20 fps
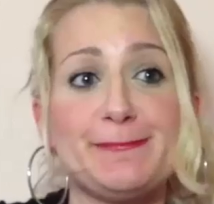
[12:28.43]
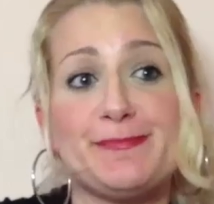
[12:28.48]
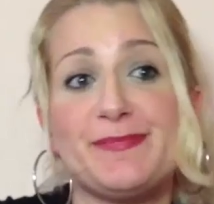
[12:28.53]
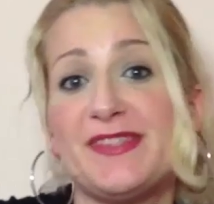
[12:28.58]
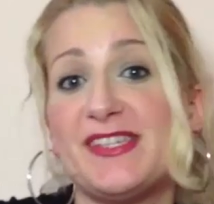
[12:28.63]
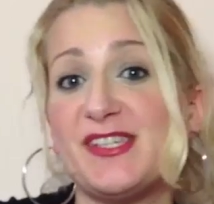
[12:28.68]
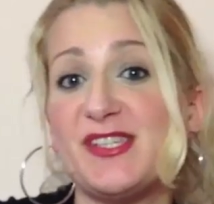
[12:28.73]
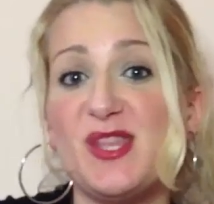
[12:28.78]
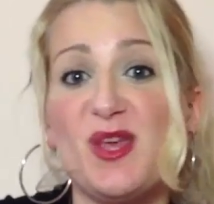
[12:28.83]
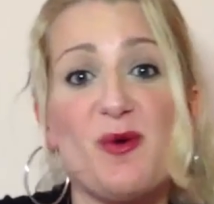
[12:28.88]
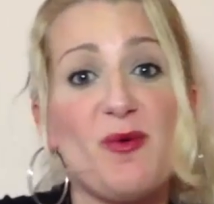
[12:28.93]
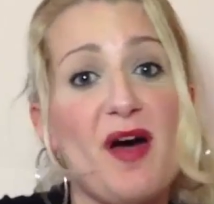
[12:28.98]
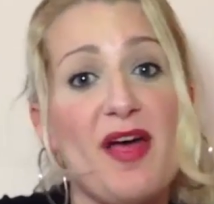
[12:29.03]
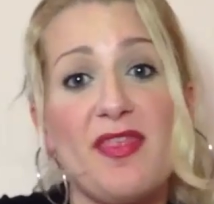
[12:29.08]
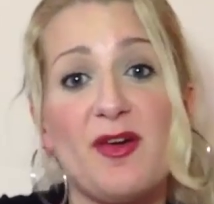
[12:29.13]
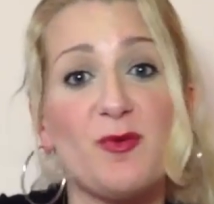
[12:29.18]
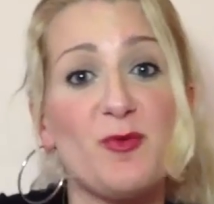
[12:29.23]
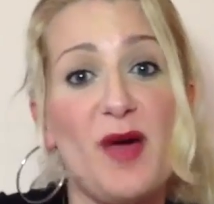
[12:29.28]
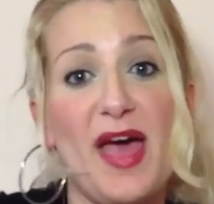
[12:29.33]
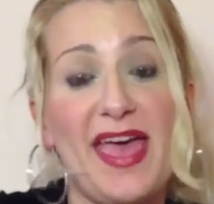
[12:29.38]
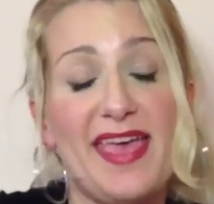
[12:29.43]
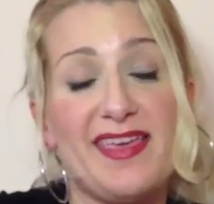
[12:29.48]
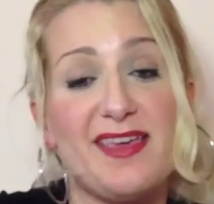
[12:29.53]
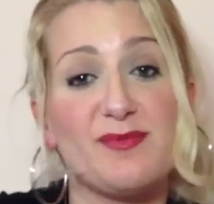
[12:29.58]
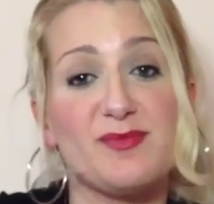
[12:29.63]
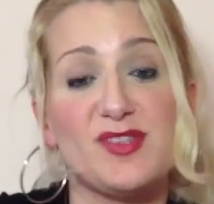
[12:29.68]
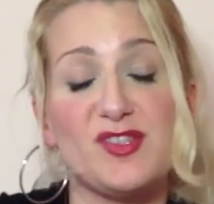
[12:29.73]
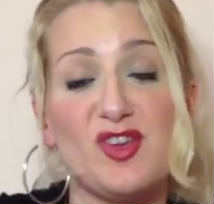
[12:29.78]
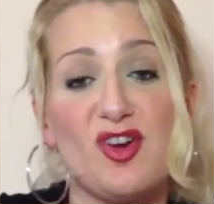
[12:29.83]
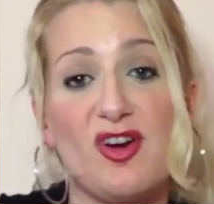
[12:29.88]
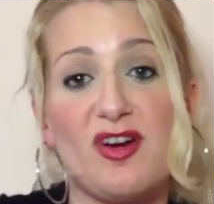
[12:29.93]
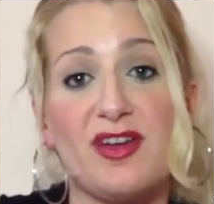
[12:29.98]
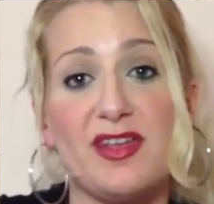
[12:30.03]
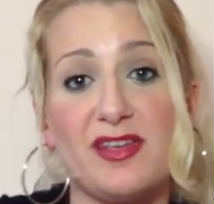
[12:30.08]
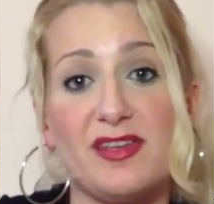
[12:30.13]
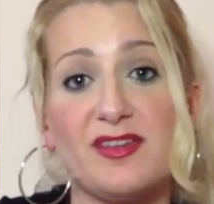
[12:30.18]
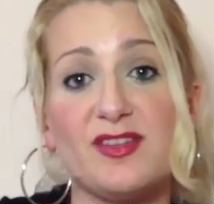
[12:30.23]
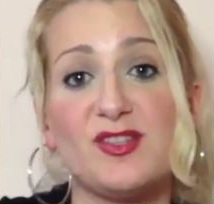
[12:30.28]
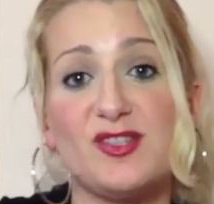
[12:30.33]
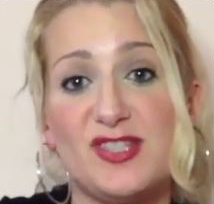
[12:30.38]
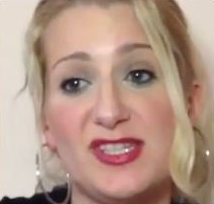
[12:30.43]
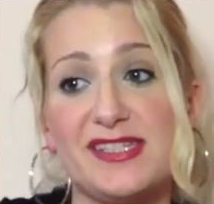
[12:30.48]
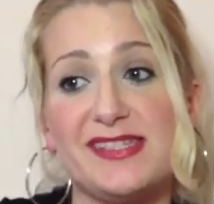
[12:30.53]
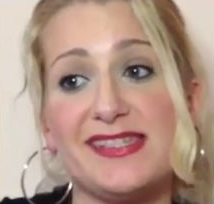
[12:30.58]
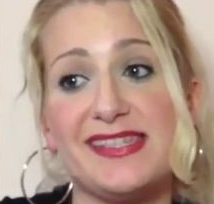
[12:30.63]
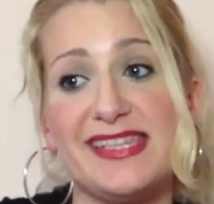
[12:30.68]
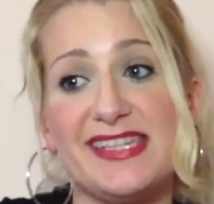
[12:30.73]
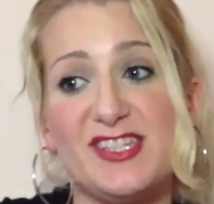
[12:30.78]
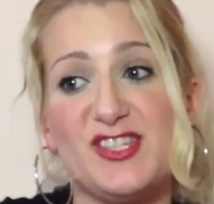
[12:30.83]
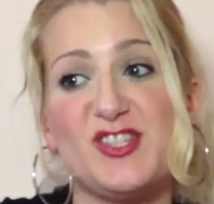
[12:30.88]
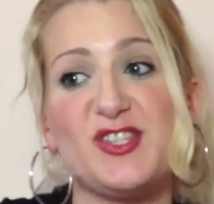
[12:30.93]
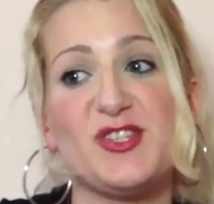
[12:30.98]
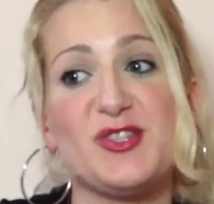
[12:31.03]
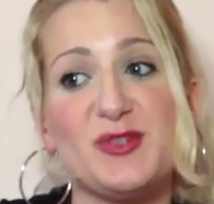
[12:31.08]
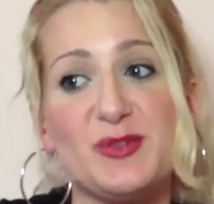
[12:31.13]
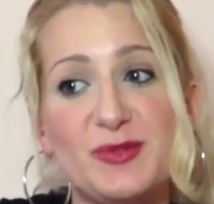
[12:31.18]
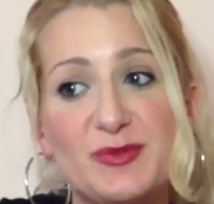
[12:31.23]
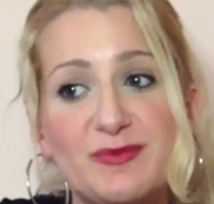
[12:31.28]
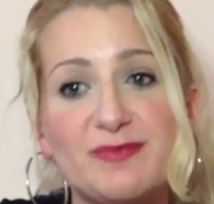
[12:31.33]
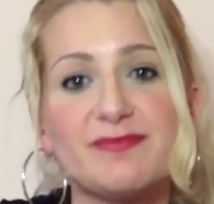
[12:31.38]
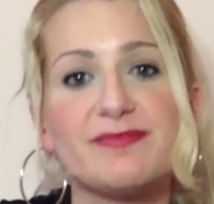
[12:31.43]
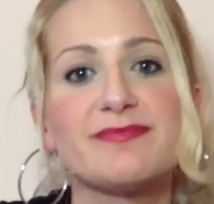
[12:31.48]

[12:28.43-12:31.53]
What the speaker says: There's no other way, I'm sorry. You just need to